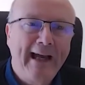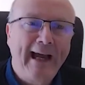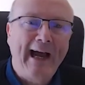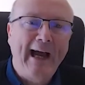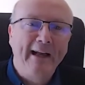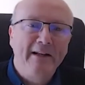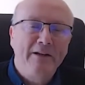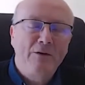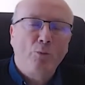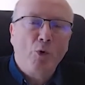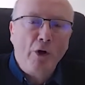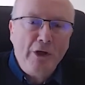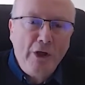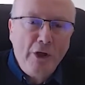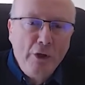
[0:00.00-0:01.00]
And
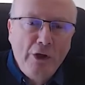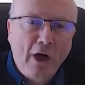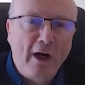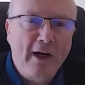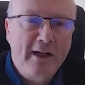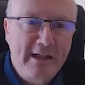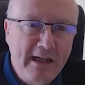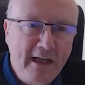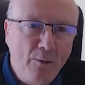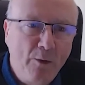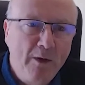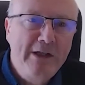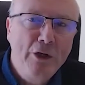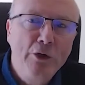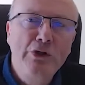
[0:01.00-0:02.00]
what you guys did
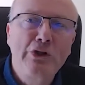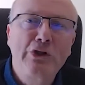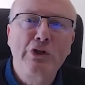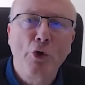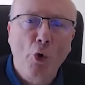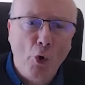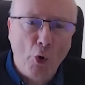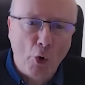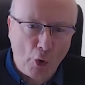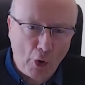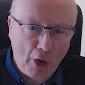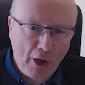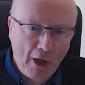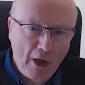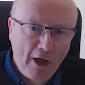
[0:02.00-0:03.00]
was you
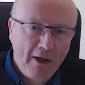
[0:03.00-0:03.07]
saw